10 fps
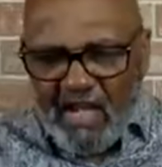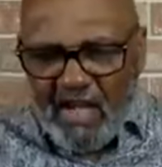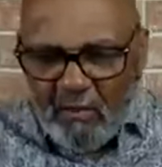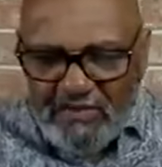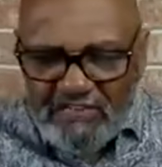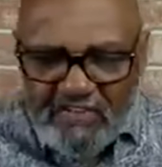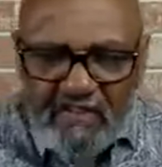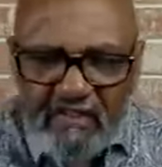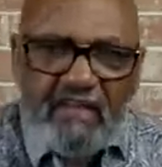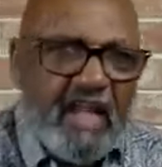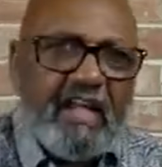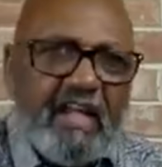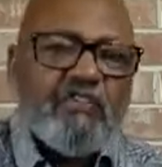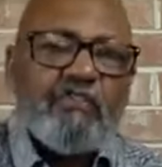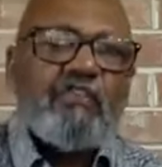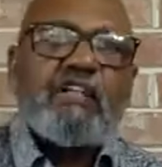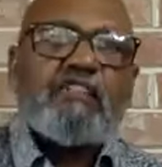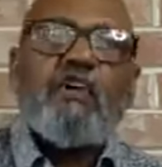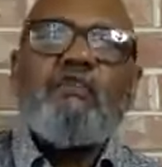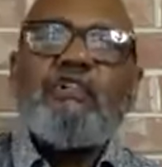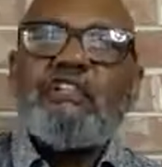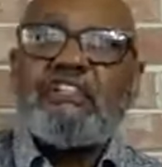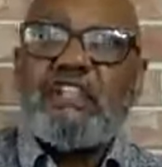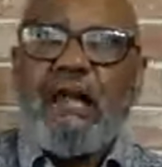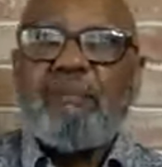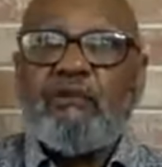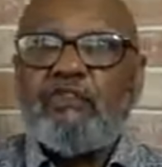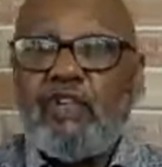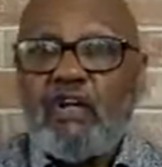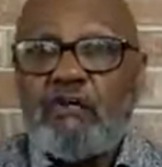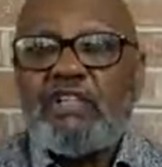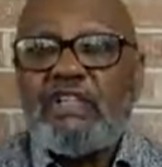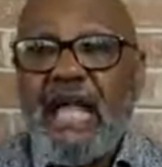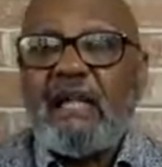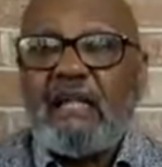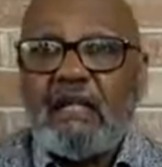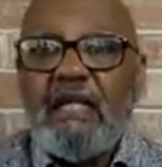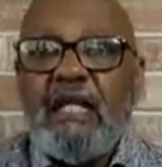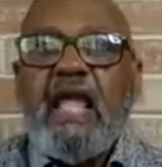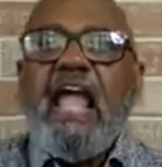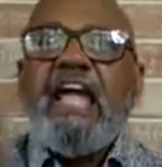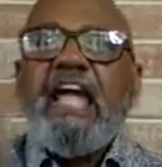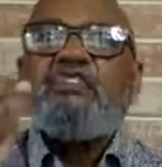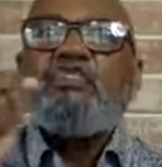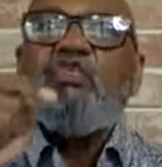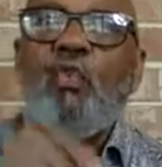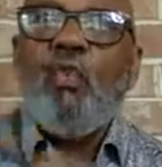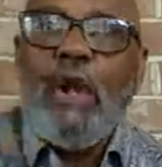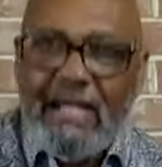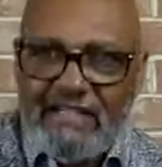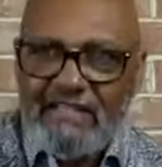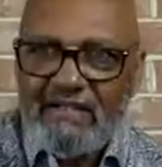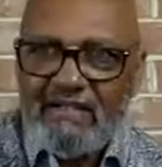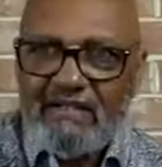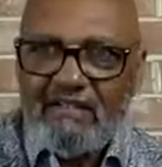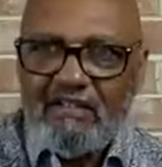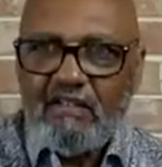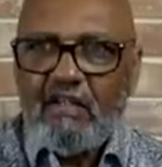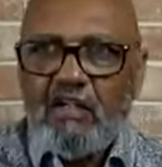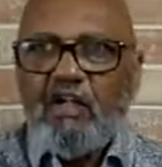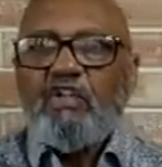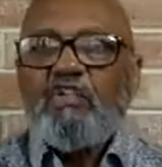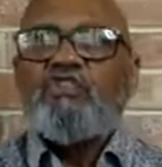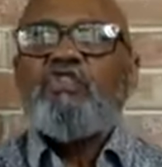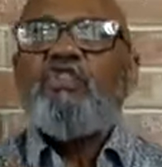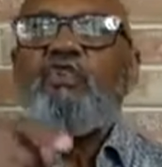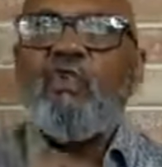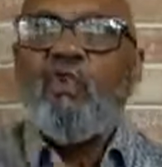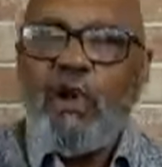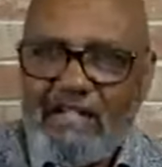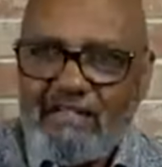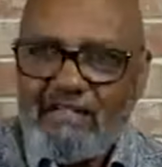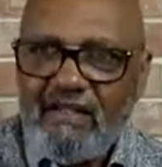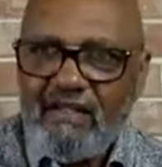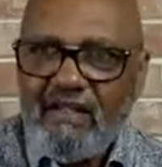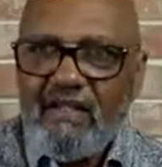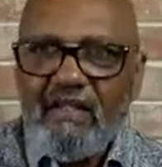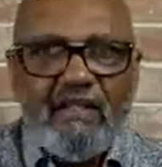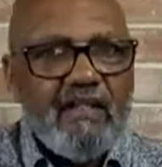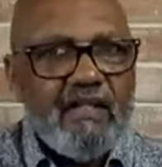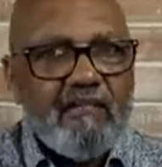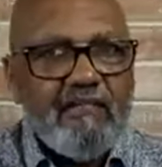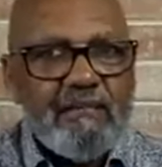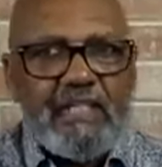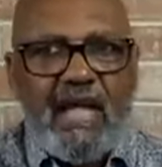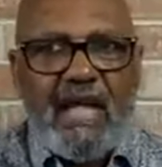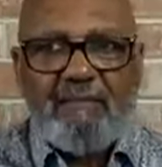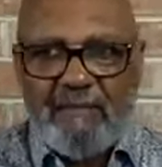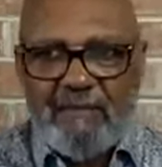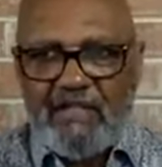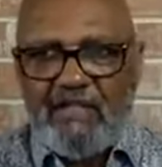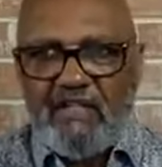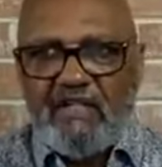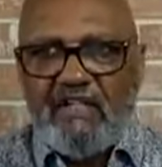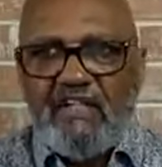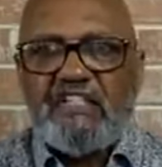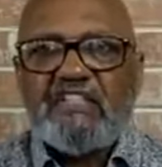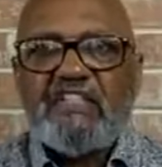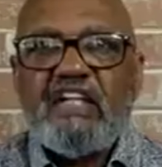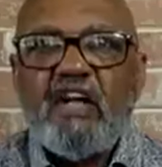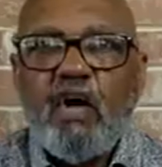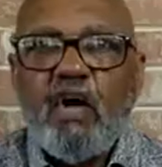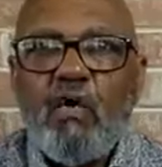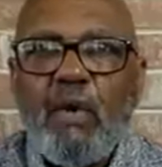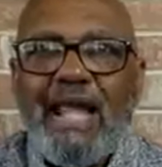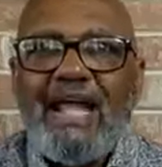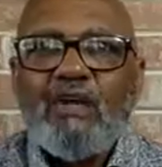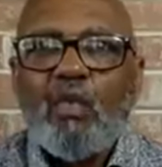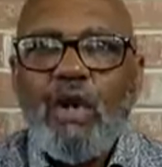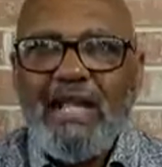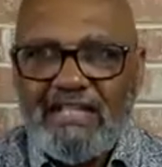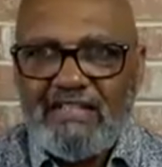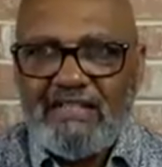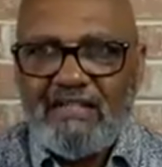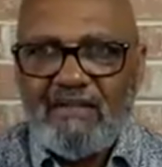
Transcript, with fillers: Here we see that the angels had told the disciples to go to Galilee and to wait. To wait. He didn't give them a time limit. He just said, go and wait.